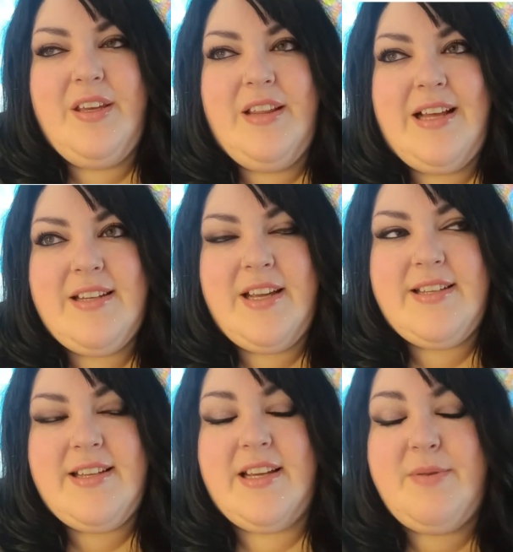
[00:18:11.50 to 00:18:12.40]
last night I
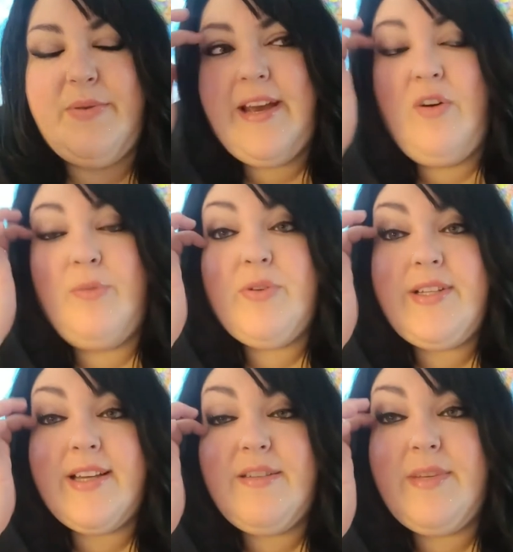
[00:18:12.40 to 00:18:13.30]
said, text me when you get home. So he
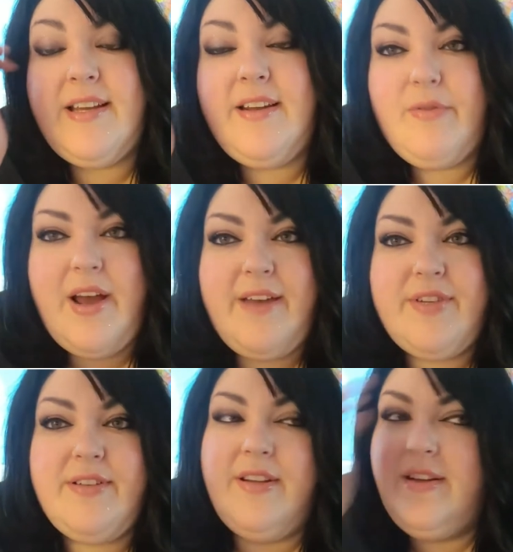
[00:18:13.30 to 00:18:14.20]
texted me, said,
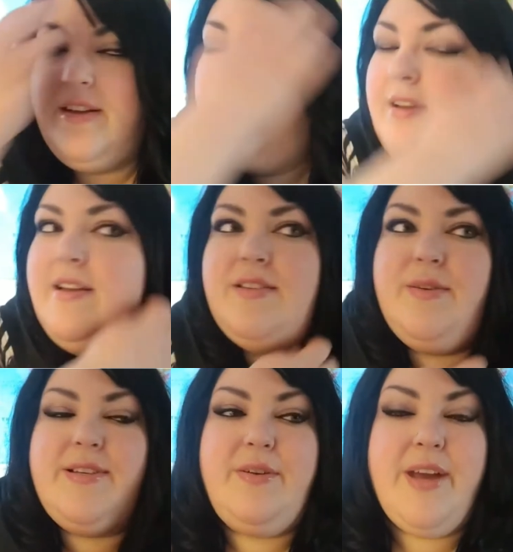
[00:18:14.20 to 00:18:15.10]
arrived. And
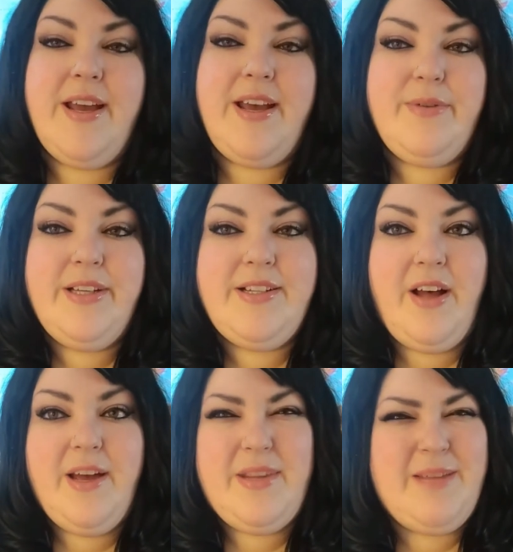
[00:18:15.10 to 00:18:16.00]
so I said, okay, I had a really good
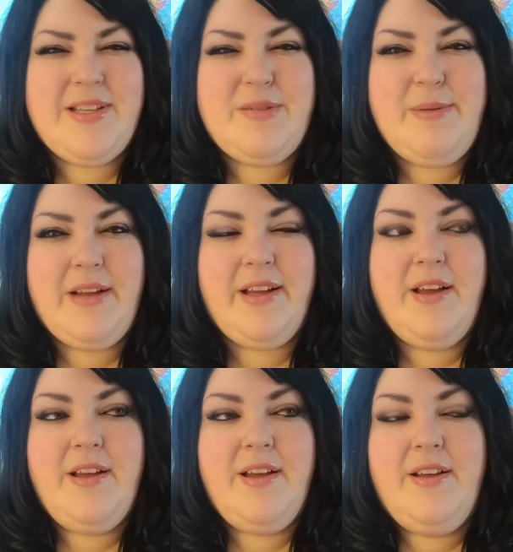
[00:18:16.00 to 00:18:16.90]
time. And then he messaged me back, like,
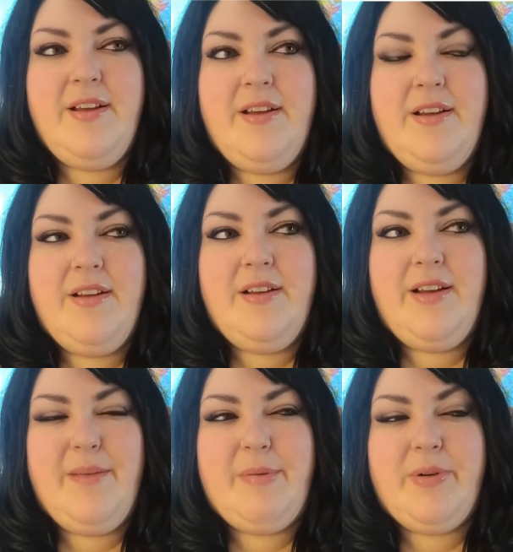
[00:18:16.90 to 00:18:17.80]
I
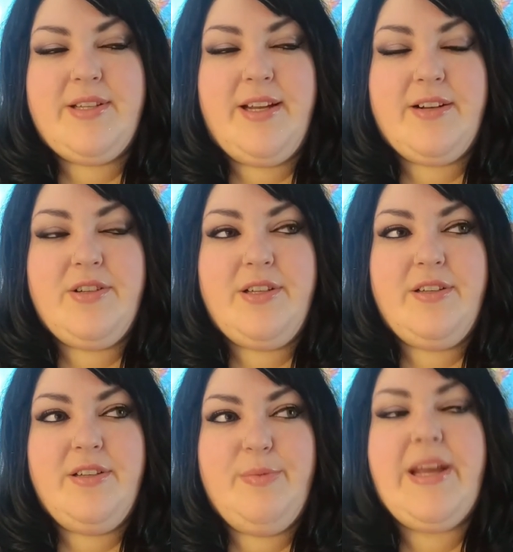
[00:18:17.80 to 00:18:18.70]
can't remember what he said actually.
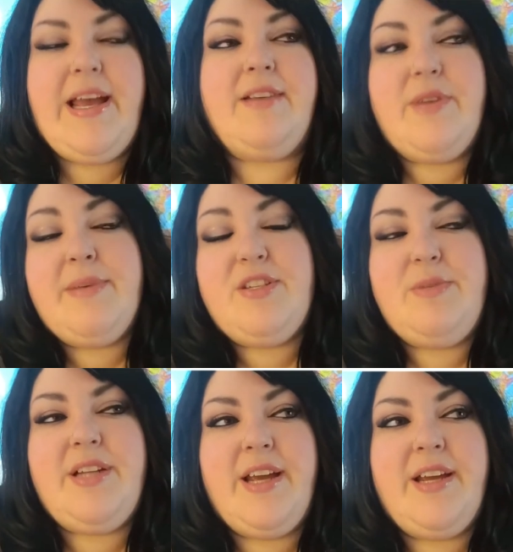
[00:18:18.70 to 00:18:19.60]
But yeah, so he messaged me
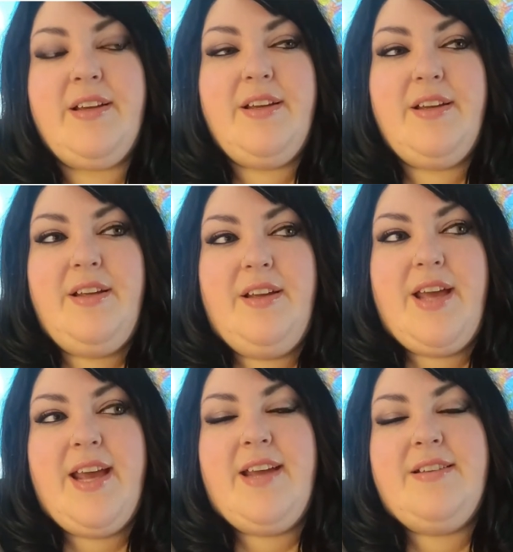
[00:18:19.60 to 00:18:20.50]
today
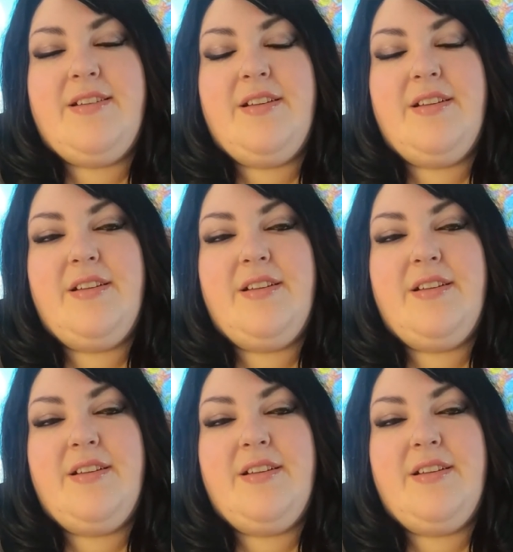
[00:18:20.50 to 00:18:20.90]
and